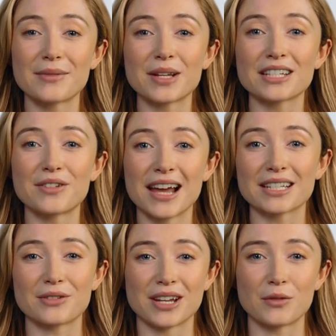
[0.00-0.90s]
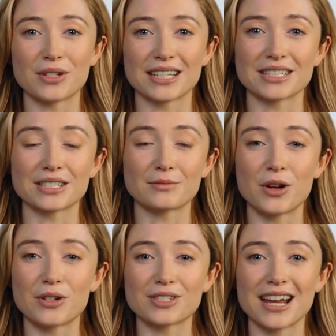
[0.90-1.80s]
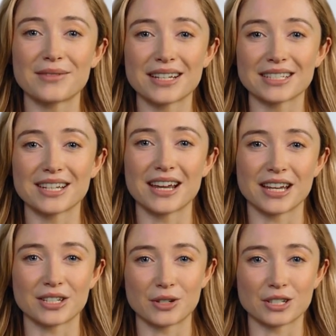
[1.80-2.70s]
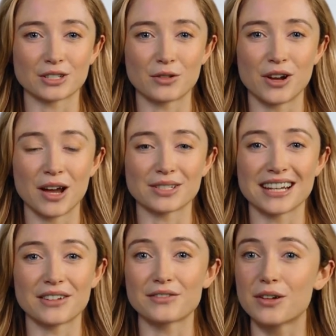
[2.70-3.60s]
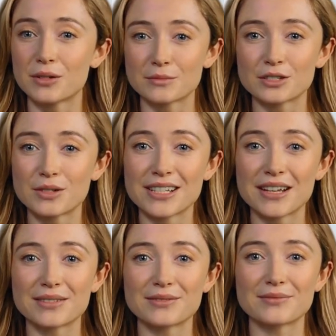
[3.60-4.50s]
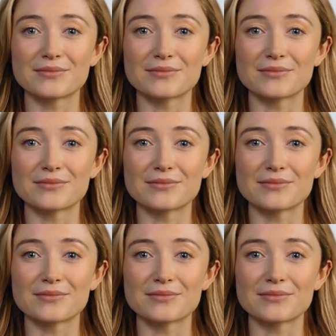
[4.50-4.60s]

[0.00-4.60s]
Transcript: By dividing your network into smaller segments, you control how data flows between them.